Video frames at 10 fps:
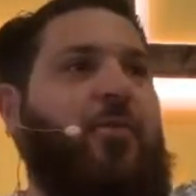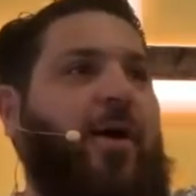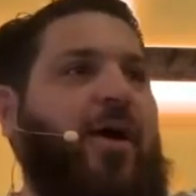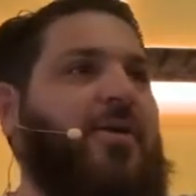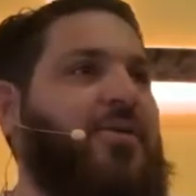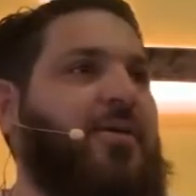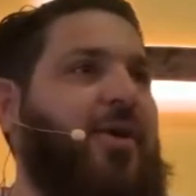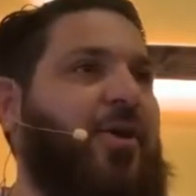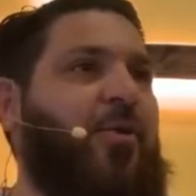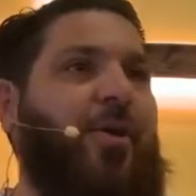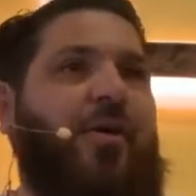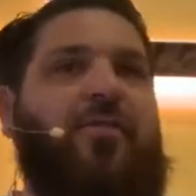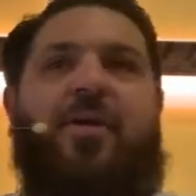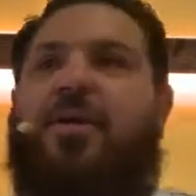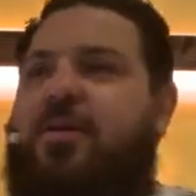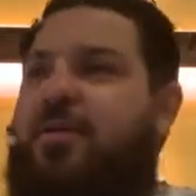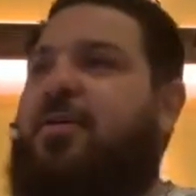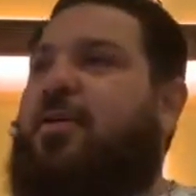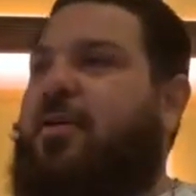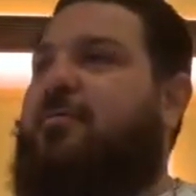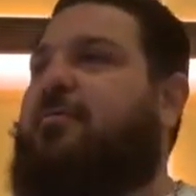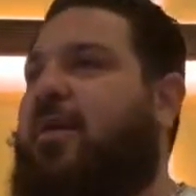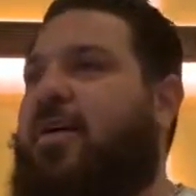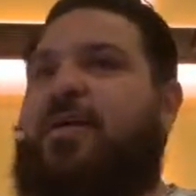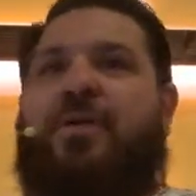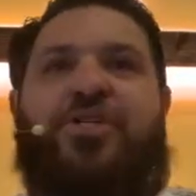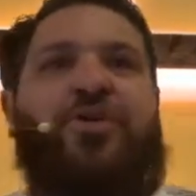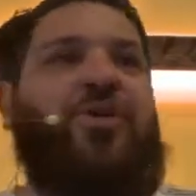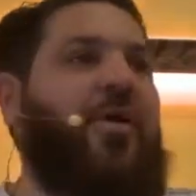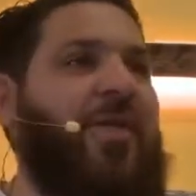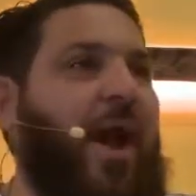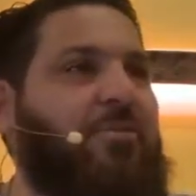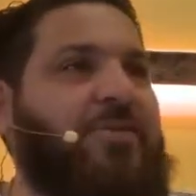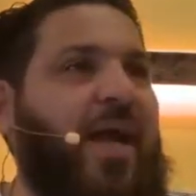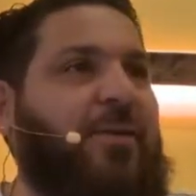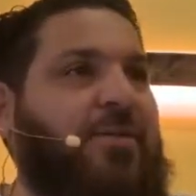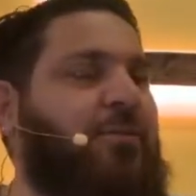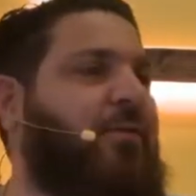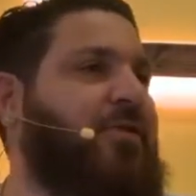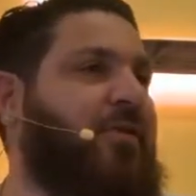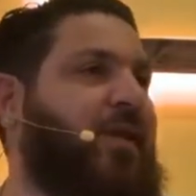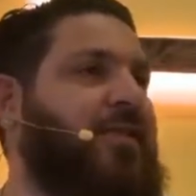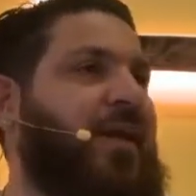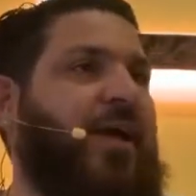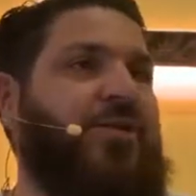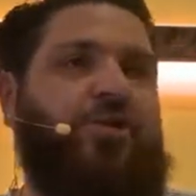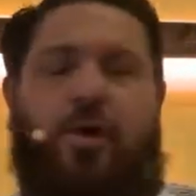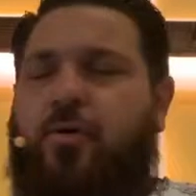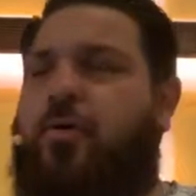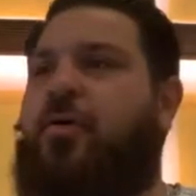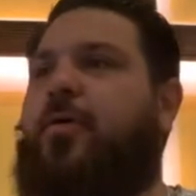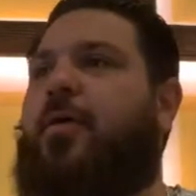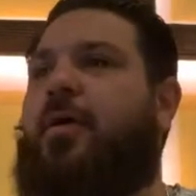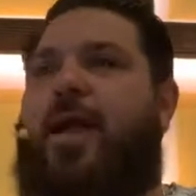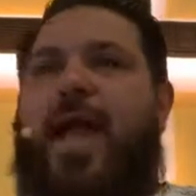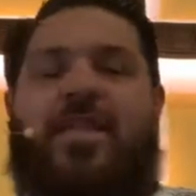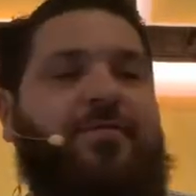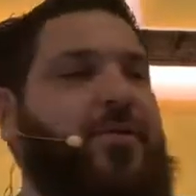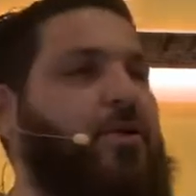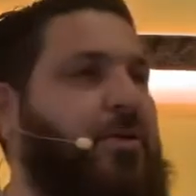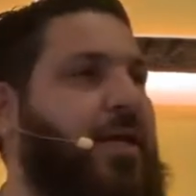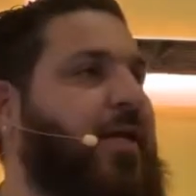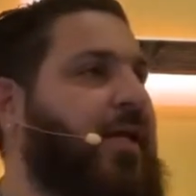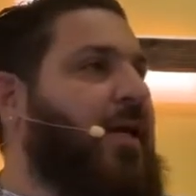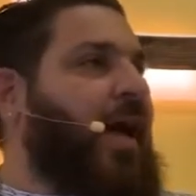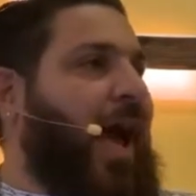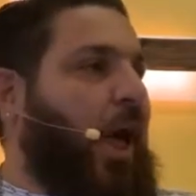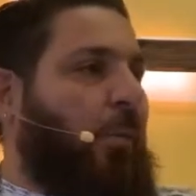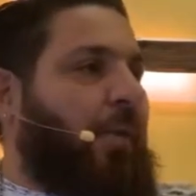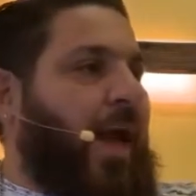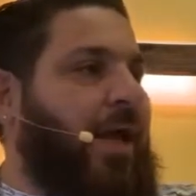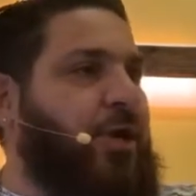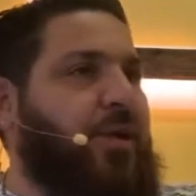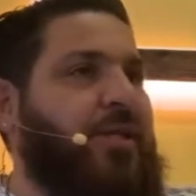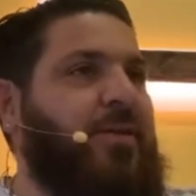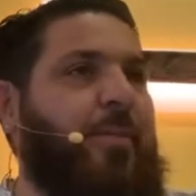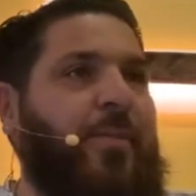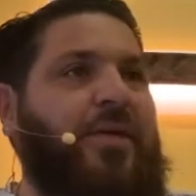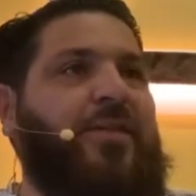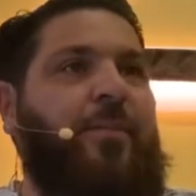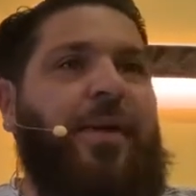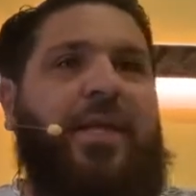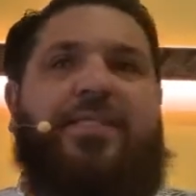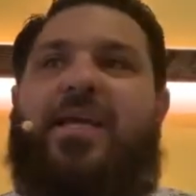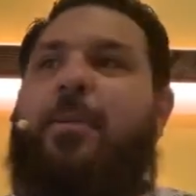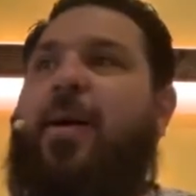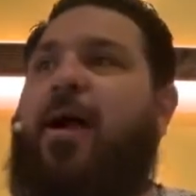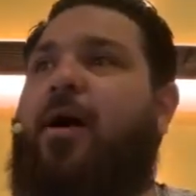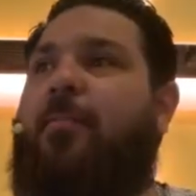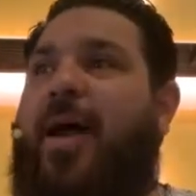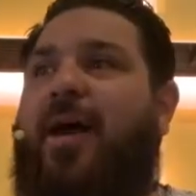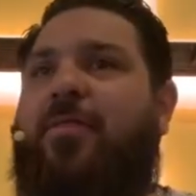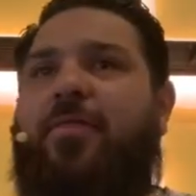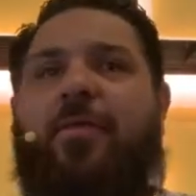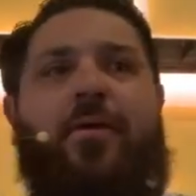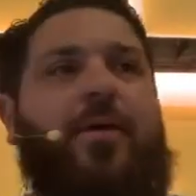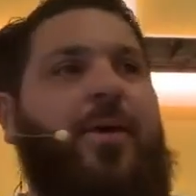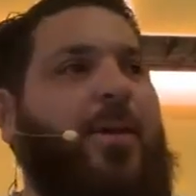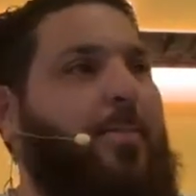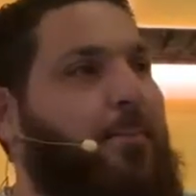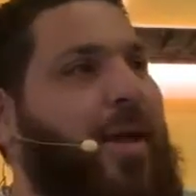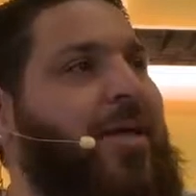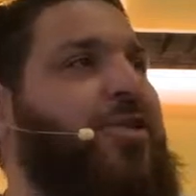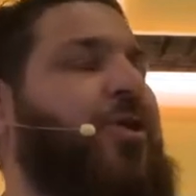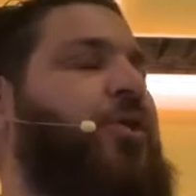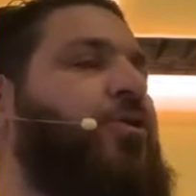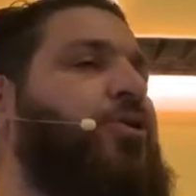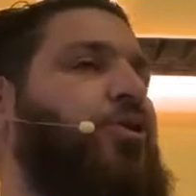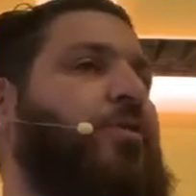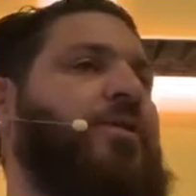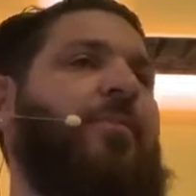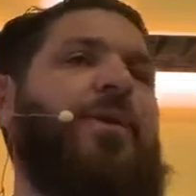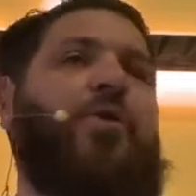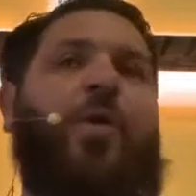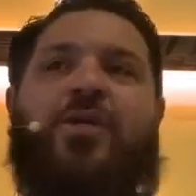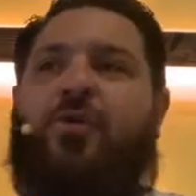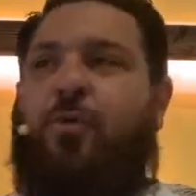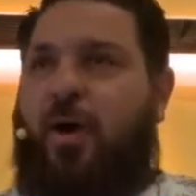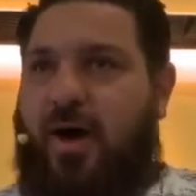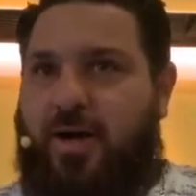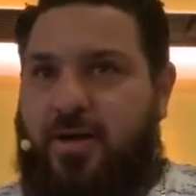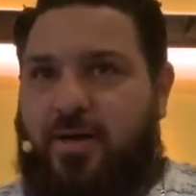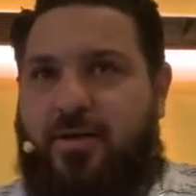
walks. I know we all look very mature on the outside, but some of us on the inside struggle. And if you need help and you need to mimic somebody to get back on path, make sure you choose somebody who has a walk.